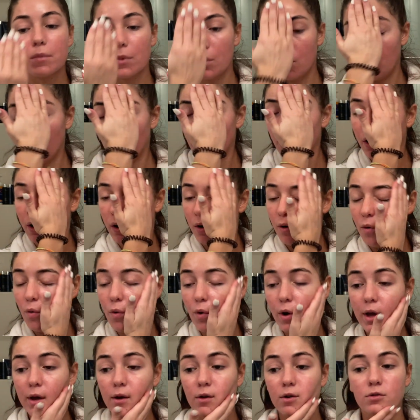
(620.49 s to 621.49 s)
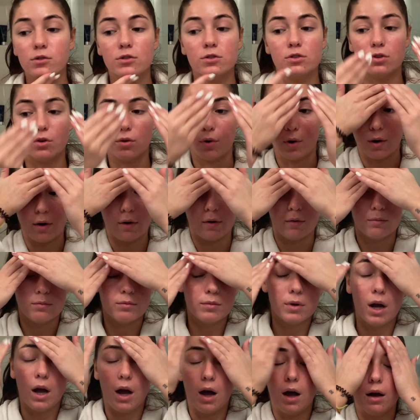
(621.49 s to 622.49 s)
or oils or
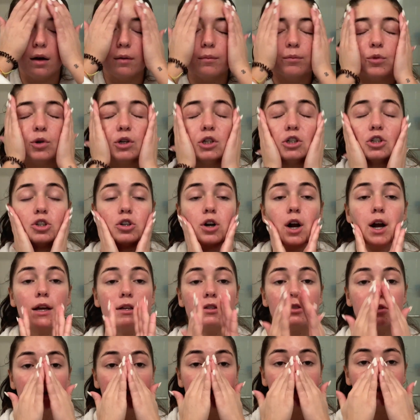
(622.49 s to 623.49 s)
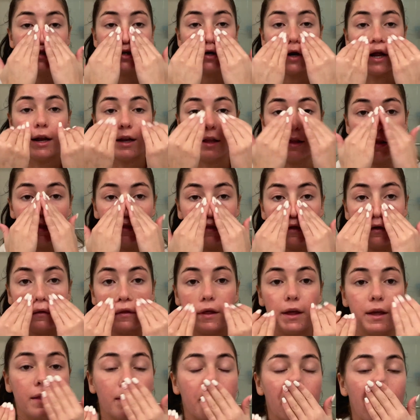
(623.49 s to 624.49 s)
moisturizers or anything
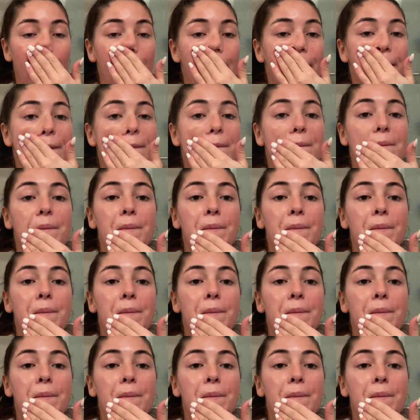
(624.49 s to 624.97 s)
like that.